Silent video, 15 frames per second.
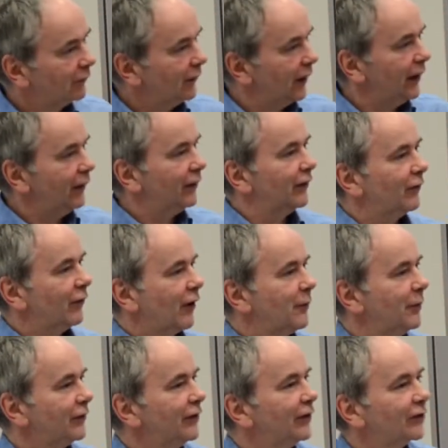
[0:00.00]
in the very
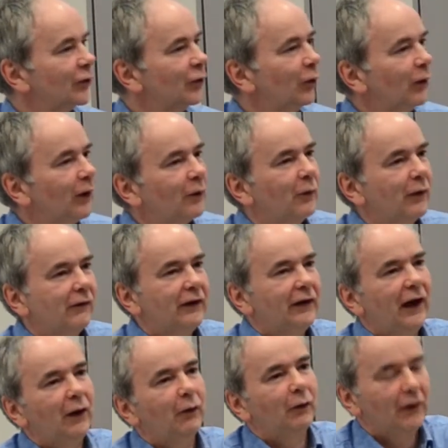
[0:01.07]
business school that we're in
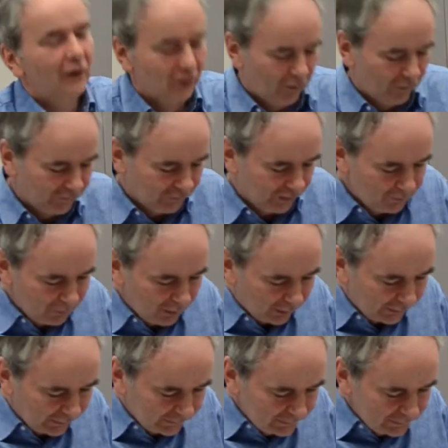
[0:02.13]
now, although not the same
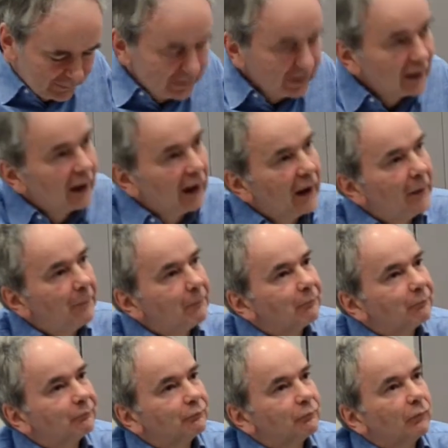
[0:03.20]
building.
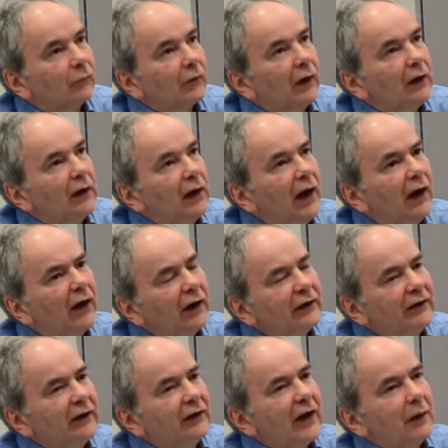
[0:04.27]
And I
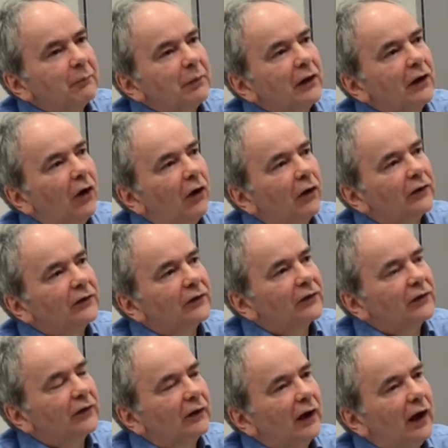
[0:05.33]
did that
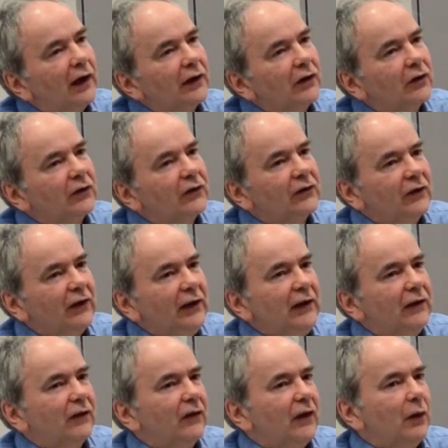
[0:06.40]
because I could
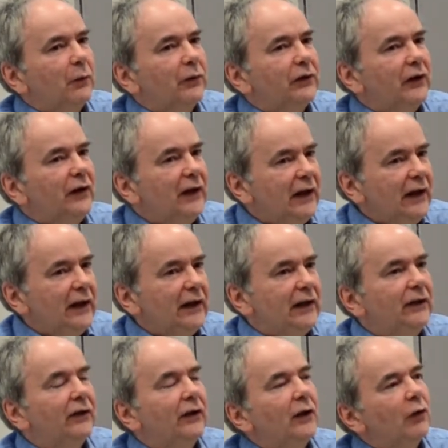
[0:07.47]
see that there was a
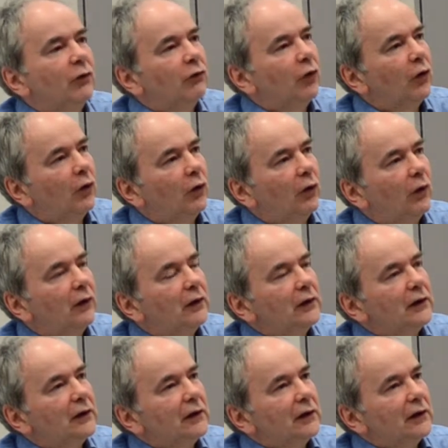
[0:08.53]
need for
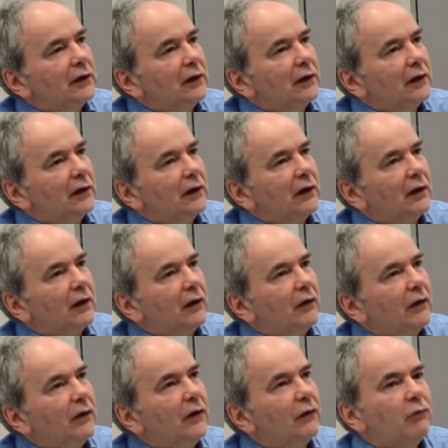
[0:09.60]

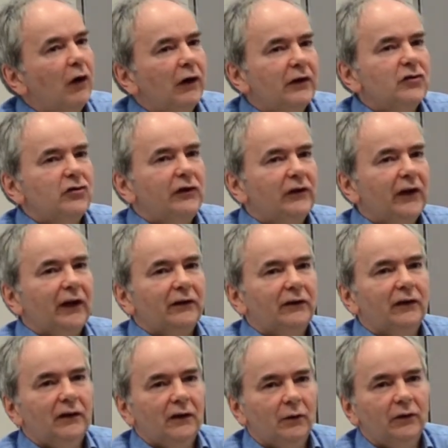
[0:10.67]
the voluntary
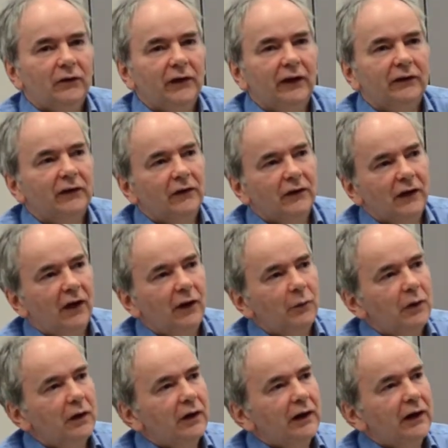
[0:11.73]
sector, the sector that I
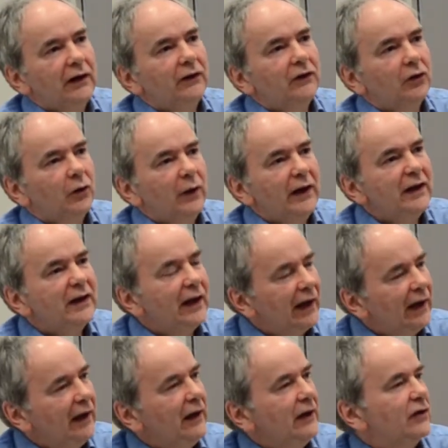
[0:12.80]
work in, to
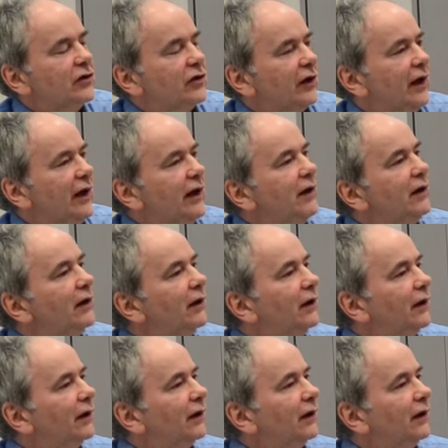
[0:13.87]
engage in